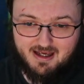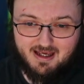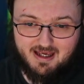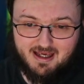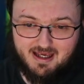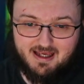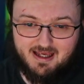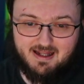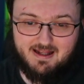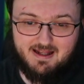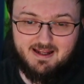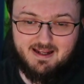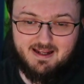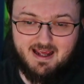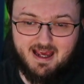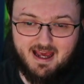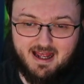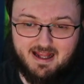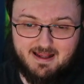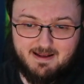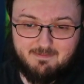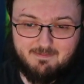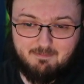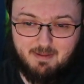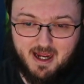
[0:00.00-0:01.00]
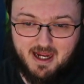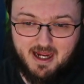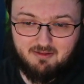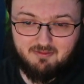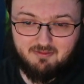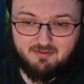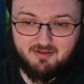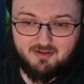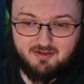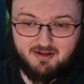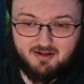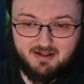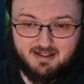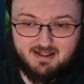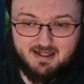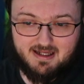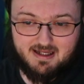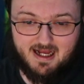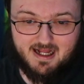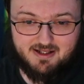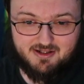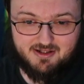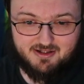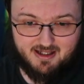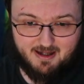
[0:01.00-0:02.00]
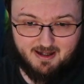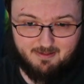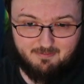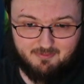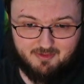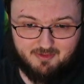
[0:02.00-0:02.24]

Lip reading: In the end, the Bengals couldn't catch them.